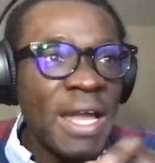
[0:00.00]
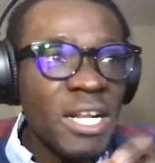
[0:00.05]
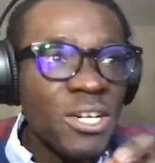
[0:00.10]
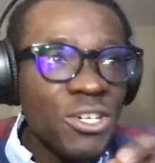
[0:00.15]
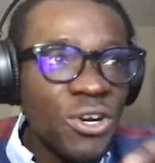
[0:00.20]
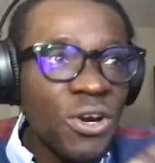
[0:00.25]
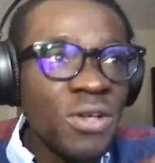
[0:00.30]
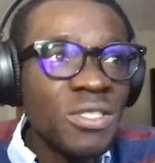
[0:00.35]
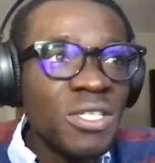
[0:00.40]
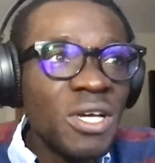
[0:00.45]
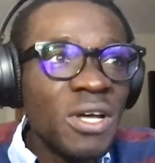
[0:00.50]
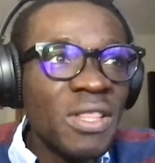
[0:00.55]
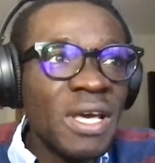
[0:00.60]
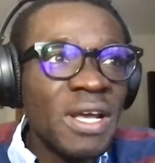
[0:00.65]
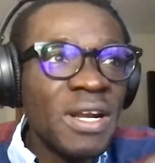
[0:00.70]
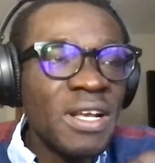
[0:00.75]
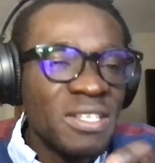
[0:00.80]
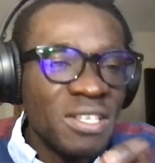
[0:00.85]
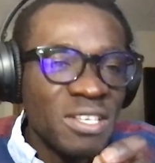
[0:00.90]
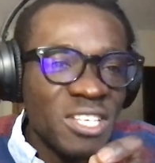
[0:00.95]
And it turns out
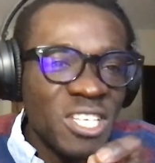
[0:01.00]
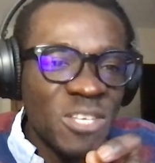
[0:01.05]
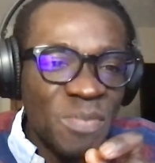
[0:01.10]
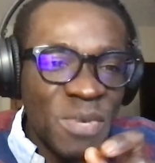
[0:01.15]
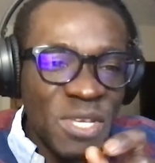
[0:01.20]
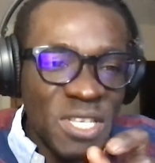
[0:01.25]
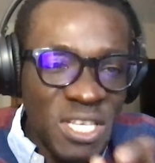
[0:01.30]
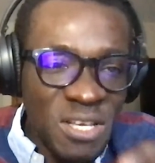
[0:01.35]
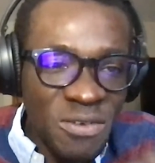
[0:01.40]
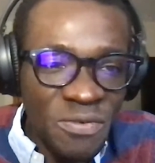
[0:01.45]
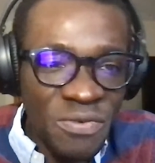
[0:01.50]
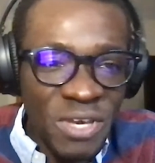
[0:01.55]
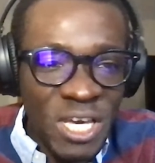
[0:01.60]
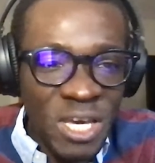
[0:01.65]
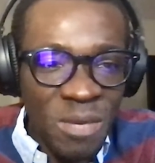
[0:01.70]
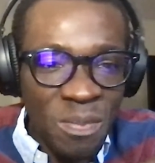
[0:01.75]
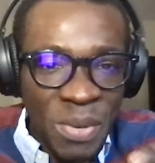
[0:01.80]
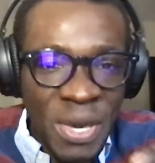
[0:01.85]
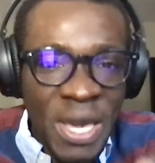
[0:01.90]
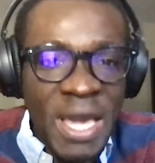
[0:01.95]
that is a
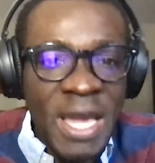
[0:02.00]
specific